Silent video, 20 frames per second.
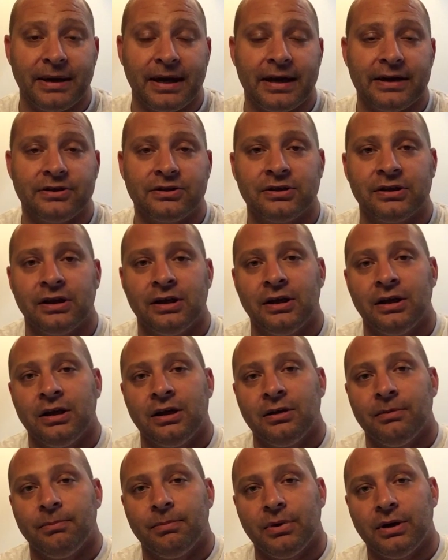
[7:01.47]
batch,
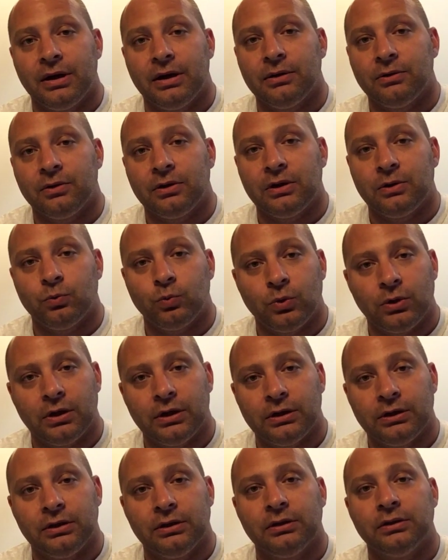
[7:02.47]
but in
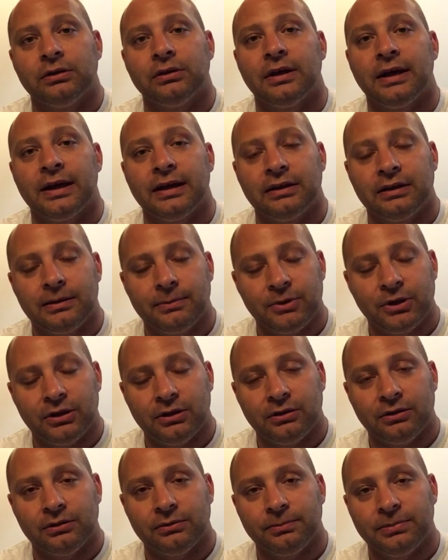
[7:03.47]
one I had
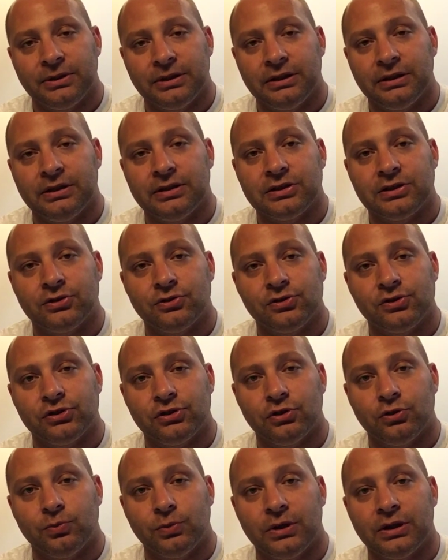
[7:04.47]
WLP
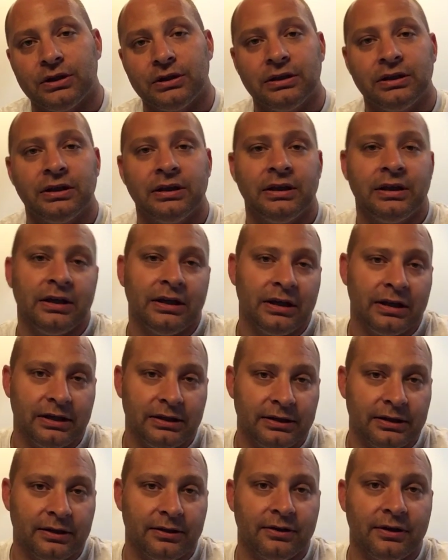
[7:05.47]
001
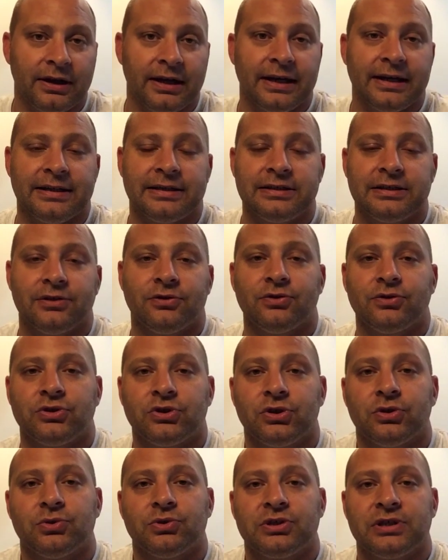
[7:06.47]
and the other had
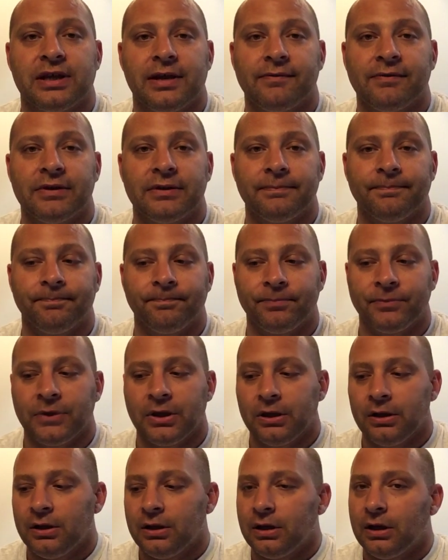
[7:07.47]
007.
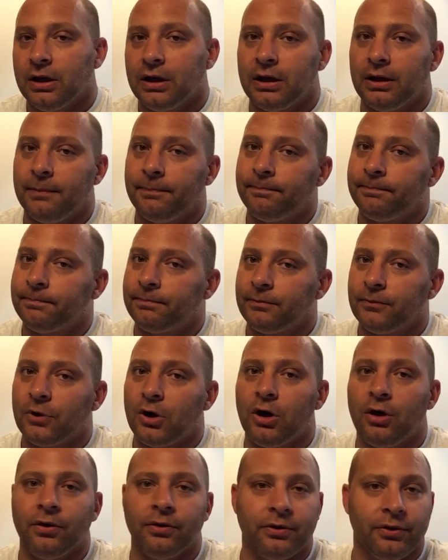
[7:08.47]

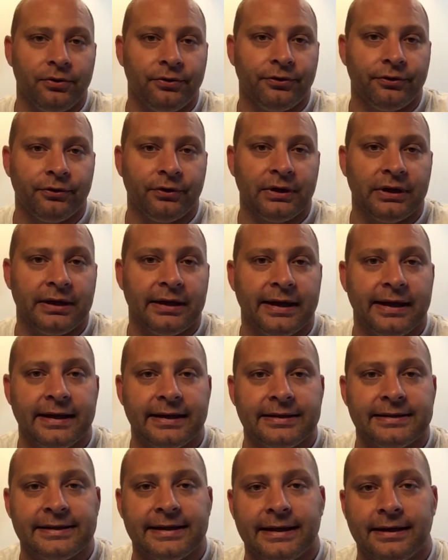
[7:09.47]
All those are in
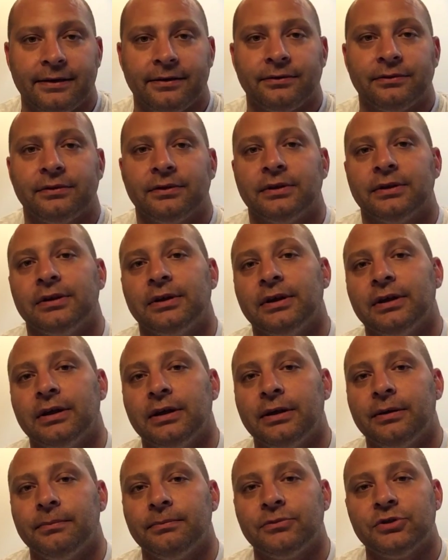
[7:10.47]
kegs now,
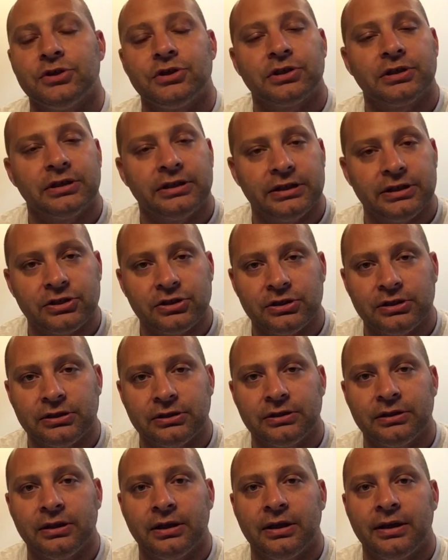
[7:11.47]
just
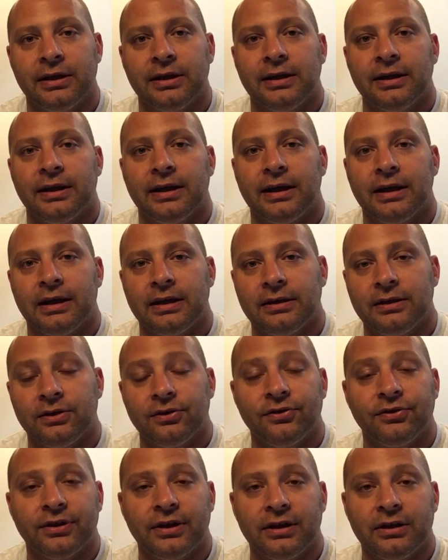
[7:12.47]
conditioned, and
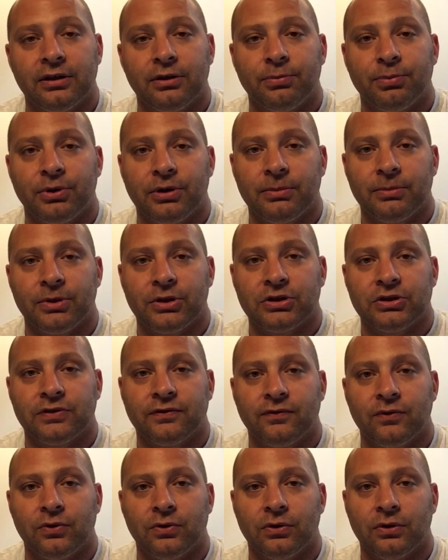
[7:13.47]
they'll stay there pretty much
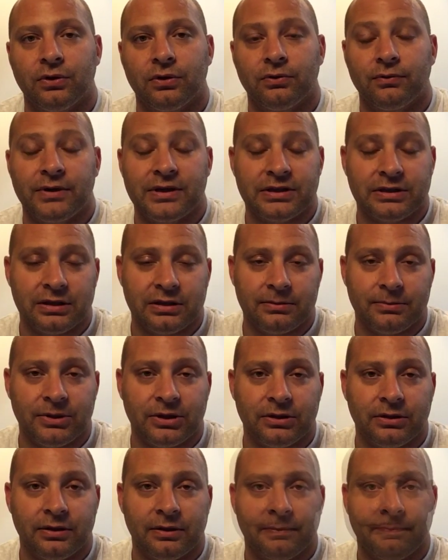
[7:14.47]
for the rest of the
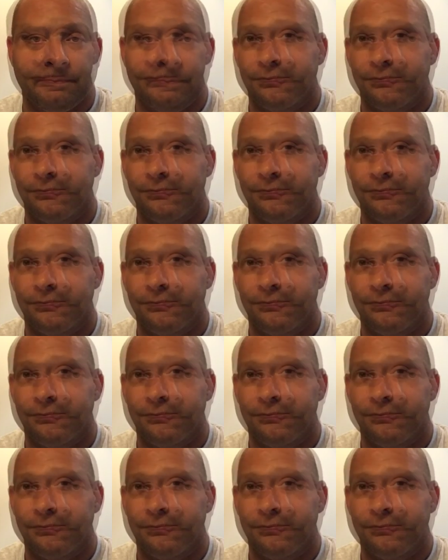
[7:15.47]
month.